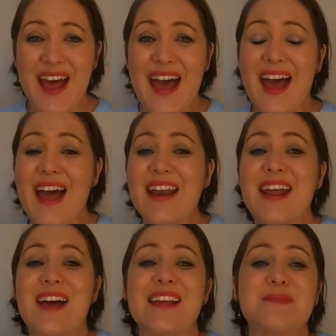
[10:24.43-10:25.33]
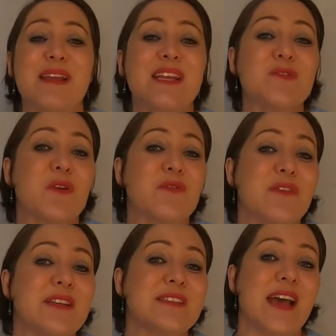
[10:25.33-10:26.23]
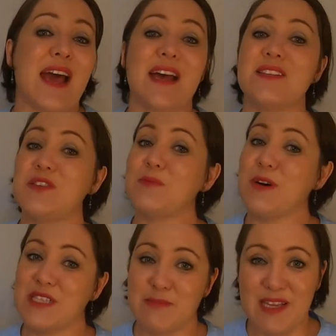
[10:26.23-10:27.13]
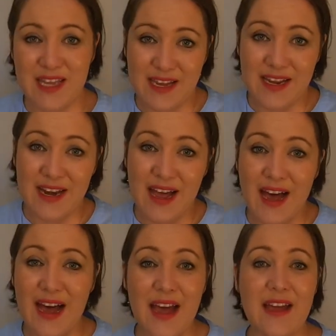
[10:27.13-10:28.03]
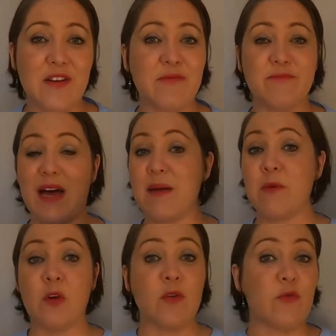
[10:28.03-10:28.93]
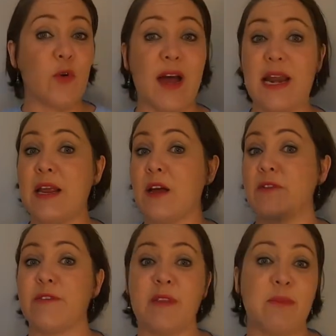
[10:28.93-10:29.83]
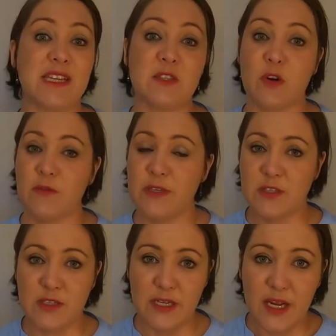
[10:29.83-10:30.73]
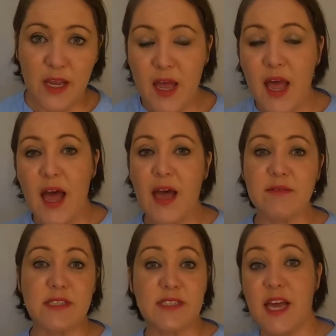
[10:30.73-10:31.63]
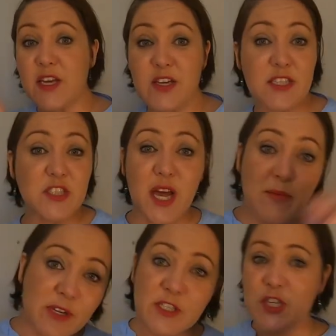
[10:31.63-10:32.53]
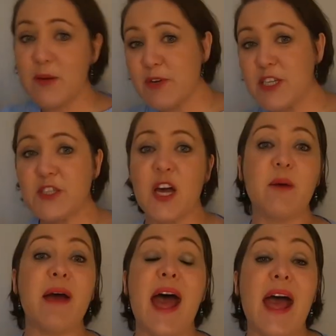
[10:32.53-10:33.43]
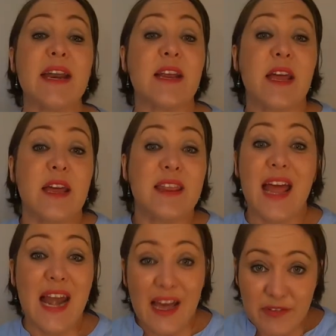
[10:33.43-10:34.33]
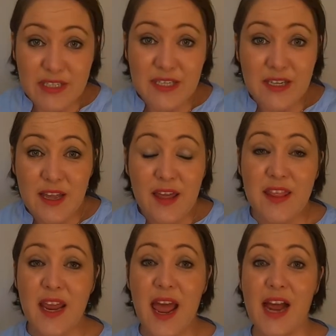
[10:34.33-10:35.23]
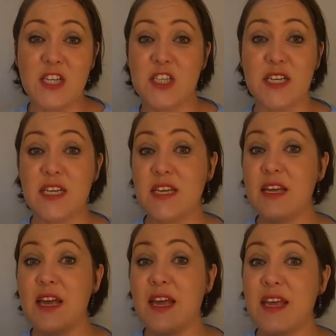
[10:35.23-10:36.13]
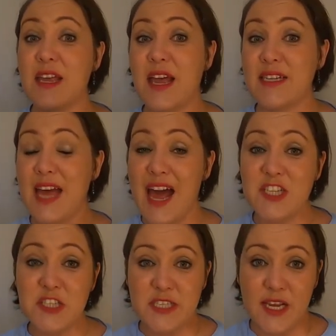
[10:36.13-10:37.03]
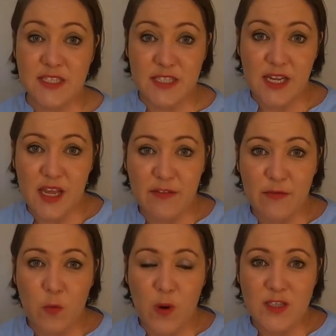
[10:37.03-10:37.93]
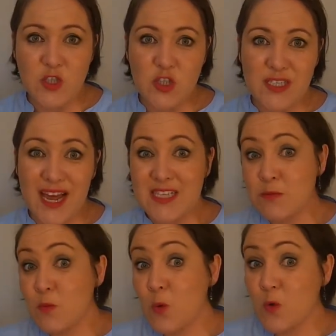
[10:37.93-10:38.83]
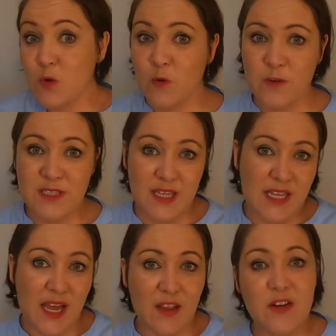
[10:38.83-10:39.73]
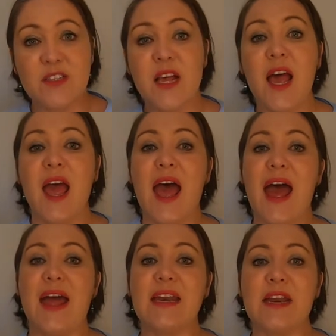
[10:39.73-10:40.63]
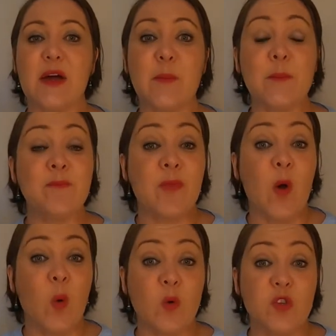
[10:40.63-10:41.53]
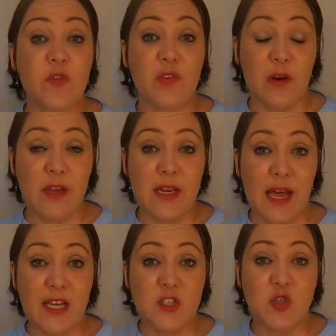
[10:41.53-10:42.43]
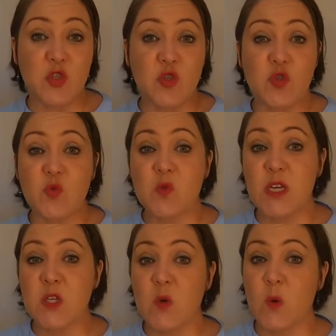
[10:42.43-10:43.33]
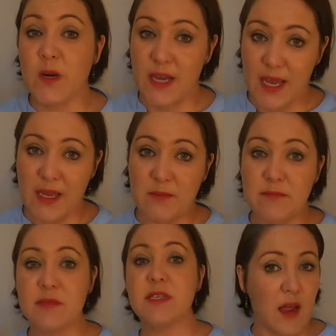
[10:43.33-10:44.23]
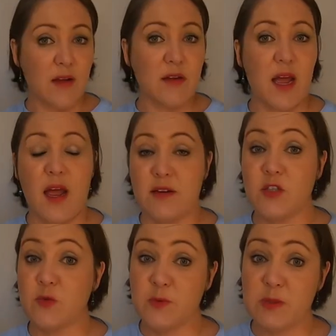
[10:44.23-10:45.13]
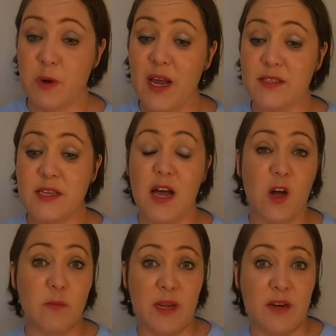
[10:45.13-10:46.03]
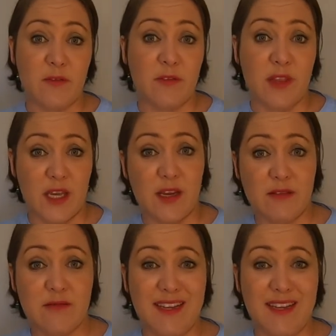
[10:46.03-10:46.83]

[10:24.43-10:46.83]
Hand out as many trophies as you possibly can. I'm known for handing out 50 plus trophies on a day. I'm just like, good job, good job, good job. And they love it. They actually get agitated if one student has more trophies than the others. And also very nice to use in your games, and you'll be surprised how competitive they get.